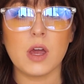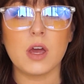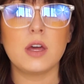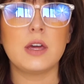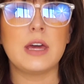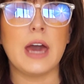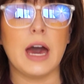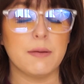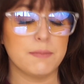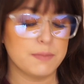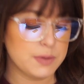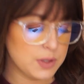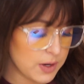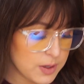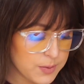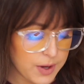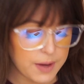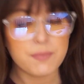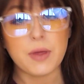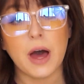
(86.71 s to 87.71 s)
yeah, so
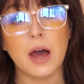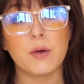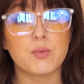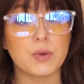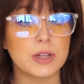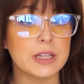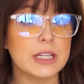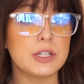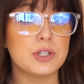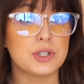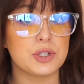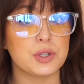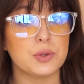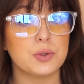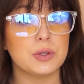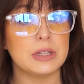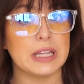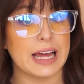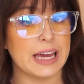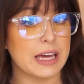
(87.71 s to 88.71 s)
anyway, I really
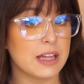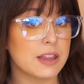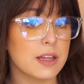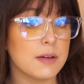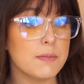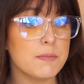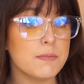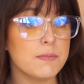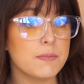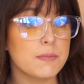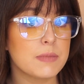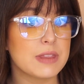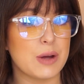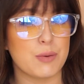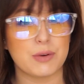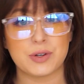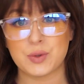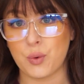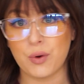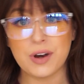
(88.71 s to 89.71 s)
do like them. They
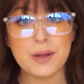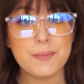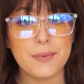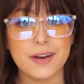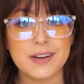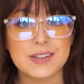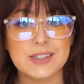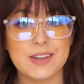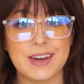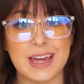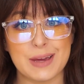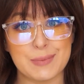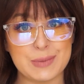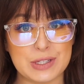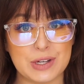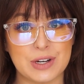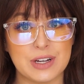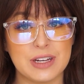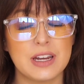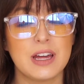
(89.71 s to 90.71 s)
were 20 bucks on
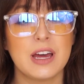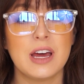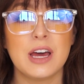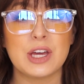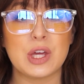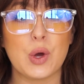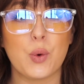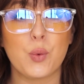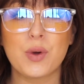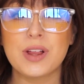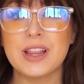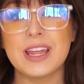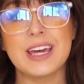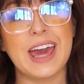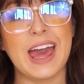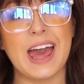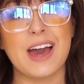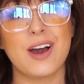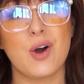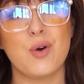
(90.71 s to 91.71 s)
Amazon. You really
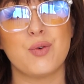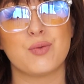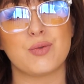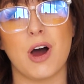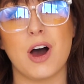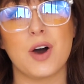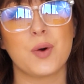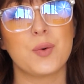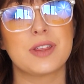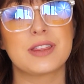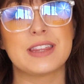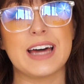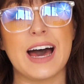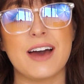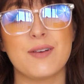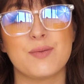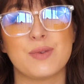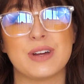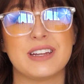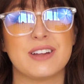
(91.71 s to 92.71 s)
can't go wrong with
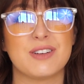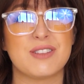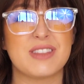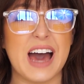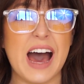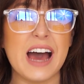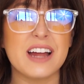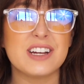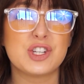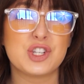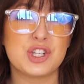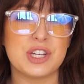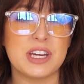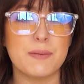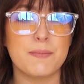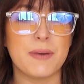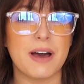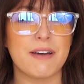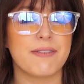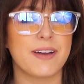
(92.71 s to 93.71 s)
that. When they're that
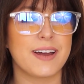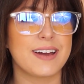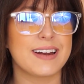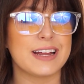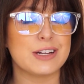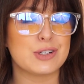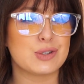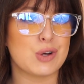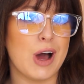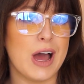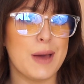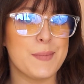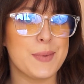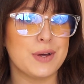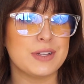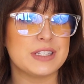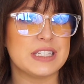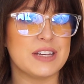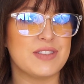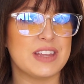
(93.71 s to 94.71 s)
cheap, I figured I'd try them
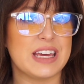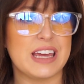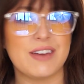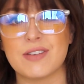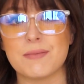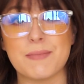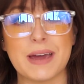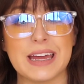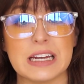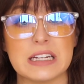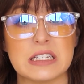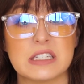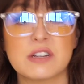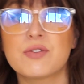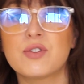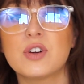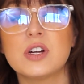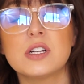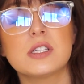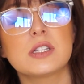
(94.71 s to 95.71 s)
out and see if they even made a
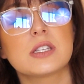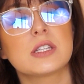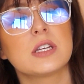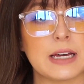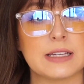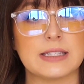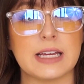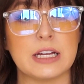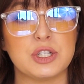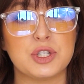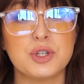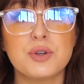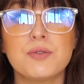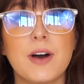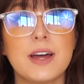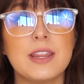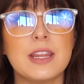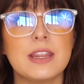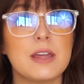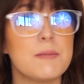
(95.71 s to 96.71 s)
difference, because I do
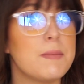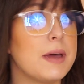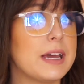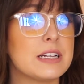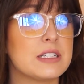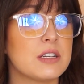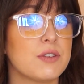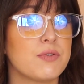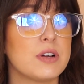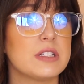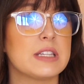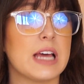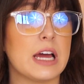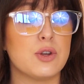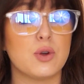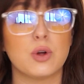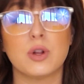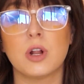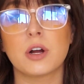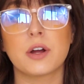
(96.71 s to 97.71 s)
find that they make a difference. I
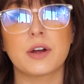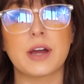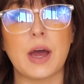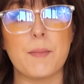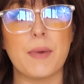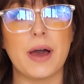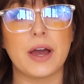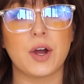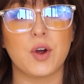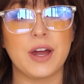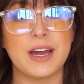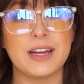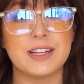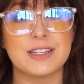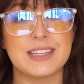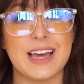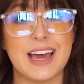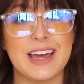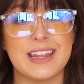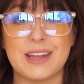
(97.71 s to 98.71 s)
no longer get
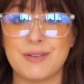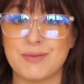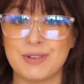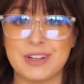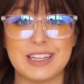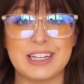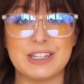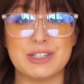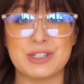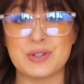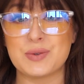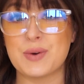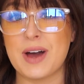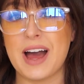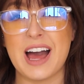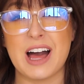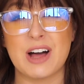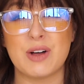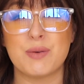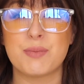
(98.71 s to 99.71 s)
migraines, and they really do
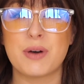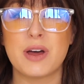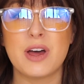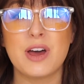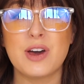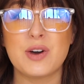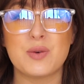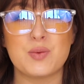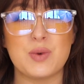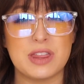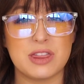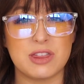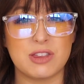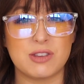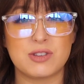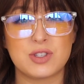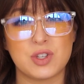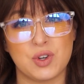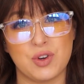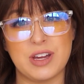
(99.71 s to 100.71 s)
help with
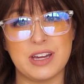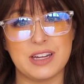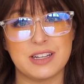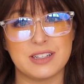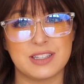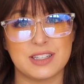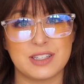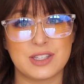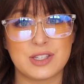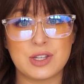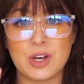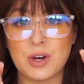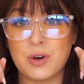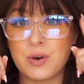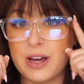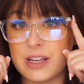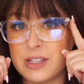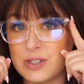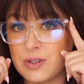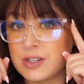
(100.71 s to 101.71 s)
screens. So
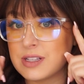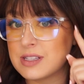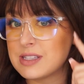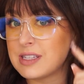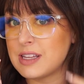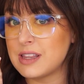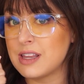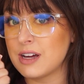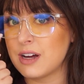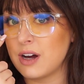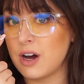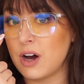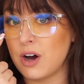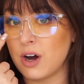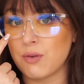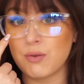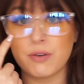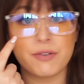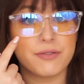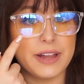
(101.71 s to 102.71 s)
as you can see, they
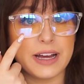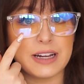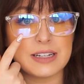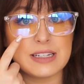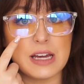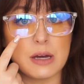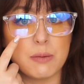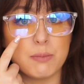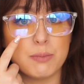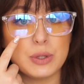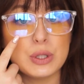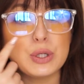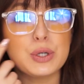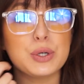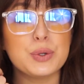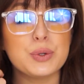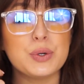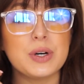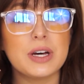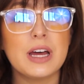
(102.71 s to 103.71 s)
are reflecting
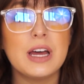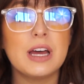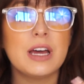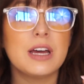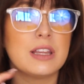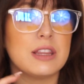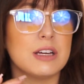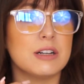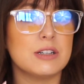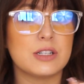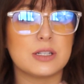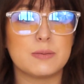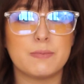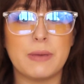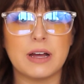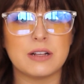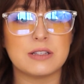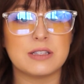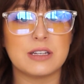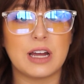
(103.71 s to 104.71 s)
blue. They're just
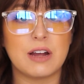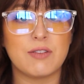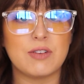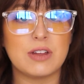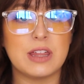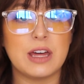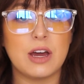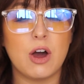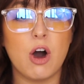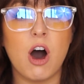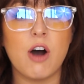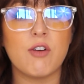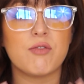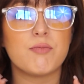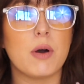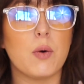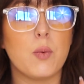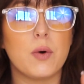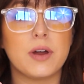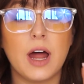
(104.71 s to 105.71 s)
bouncing everything off,
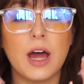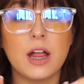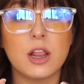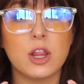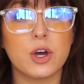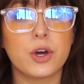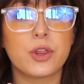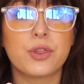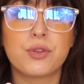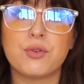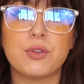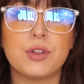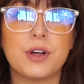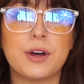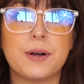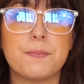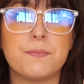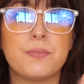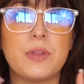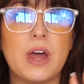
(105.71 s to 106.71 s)
but when I look through
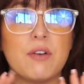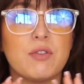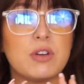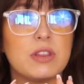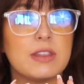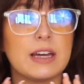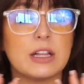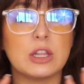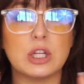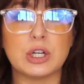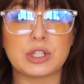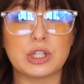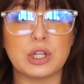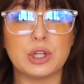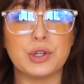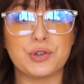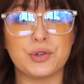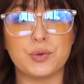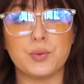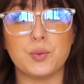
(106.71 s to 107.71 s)
them, everything looks a
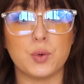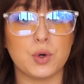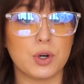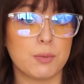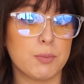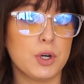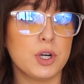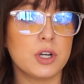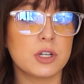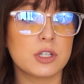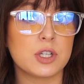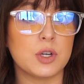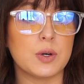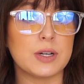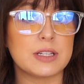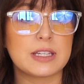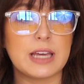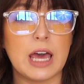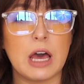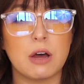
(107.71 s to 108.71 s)
little warmer, so
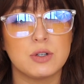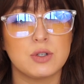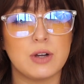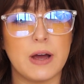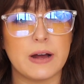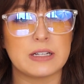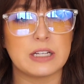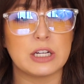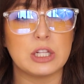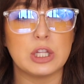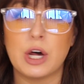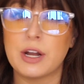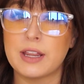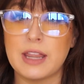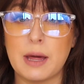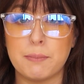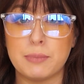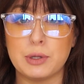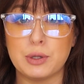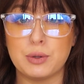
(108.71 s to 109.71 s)
it's counteracting a lot of
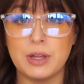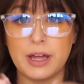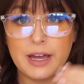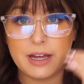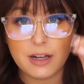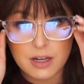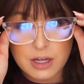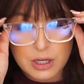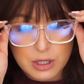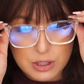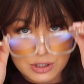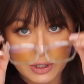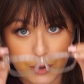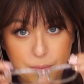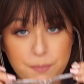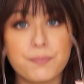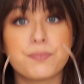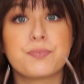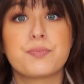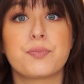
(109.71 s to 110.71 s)
that blue light.
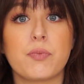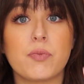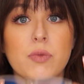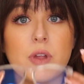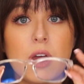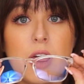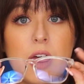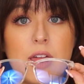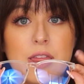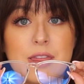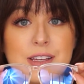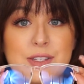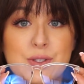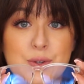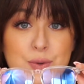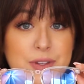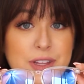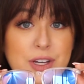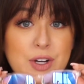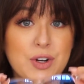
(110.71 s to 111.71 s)
So these
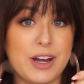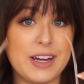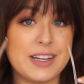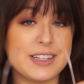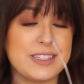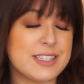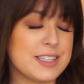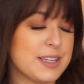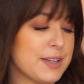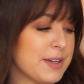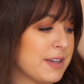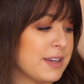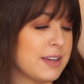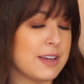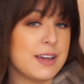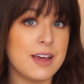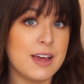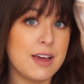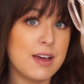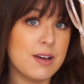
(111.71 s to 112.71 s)
are really great.
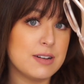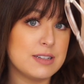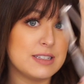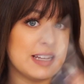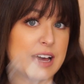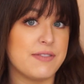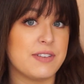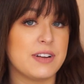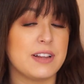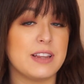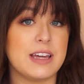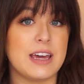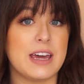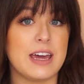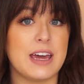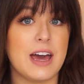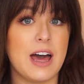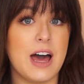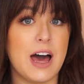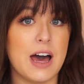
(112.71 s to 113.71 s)

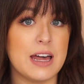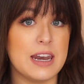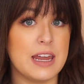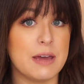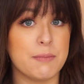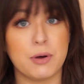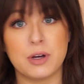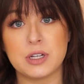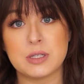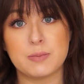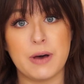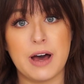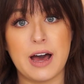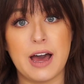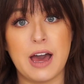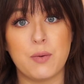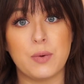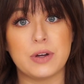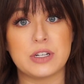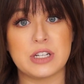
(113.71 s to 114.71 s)
Definitely an impulse
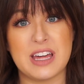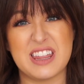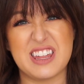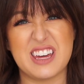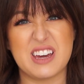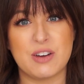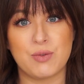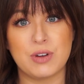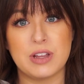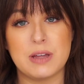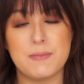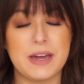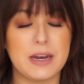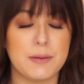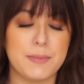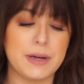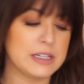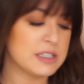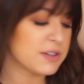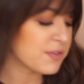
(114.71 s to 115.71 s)
buy, which I think really made a big